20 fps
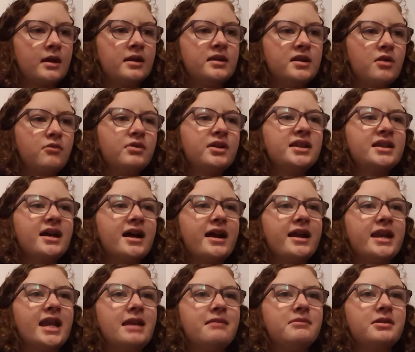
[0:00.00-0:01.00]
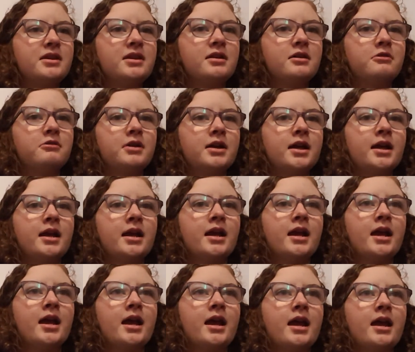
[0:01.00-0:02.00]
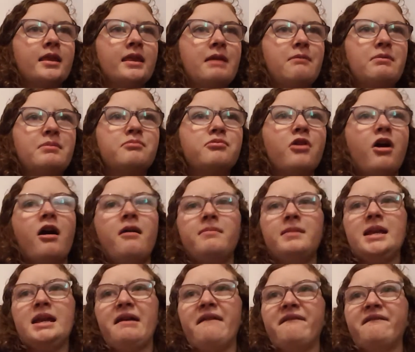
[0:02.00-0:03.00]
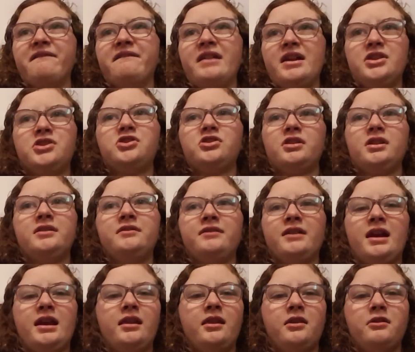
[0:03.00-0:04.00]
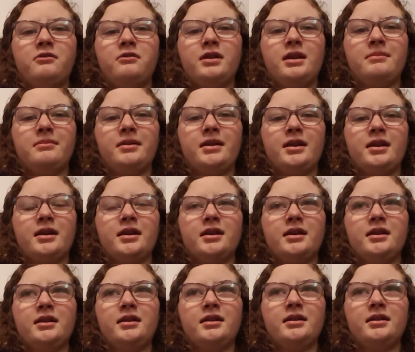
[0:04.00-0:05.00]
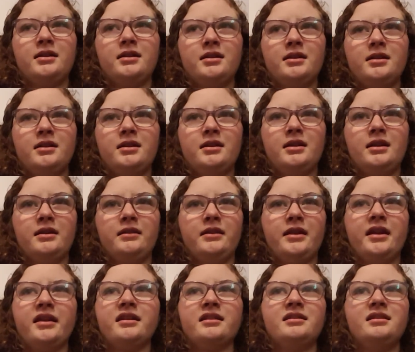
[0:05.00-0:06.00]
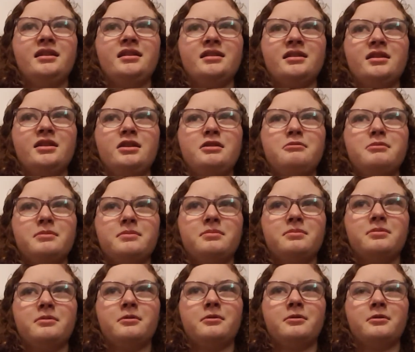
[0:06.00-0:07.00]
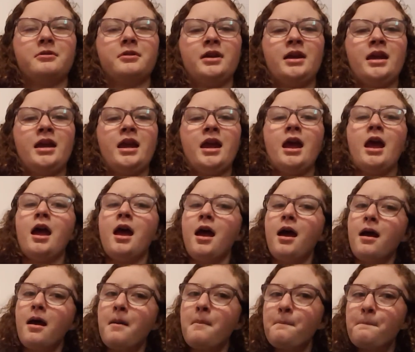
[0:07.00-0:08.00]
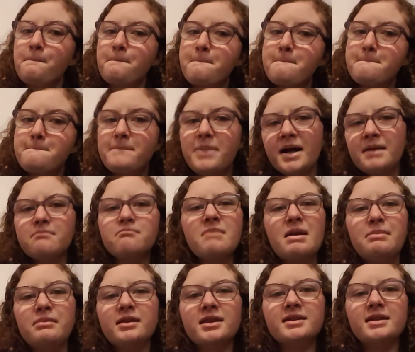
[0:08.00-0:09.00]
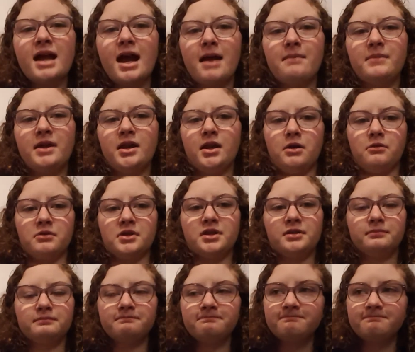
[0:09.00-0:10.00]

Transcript: Knowing Ty and Amy, though, they would probably eventually find their way back, like in season 2 and 4, but maybe this time they don't.